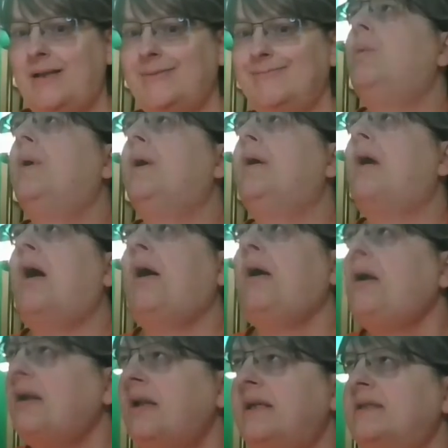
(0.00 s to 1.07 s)

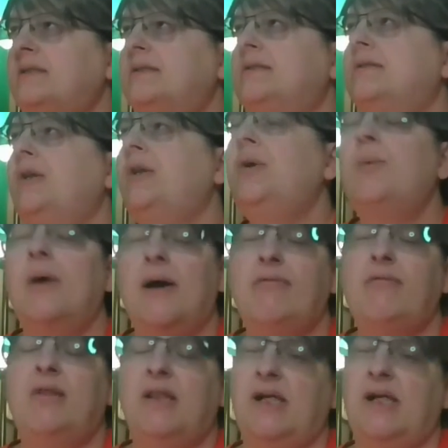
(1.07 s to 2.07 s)
Regardless, you have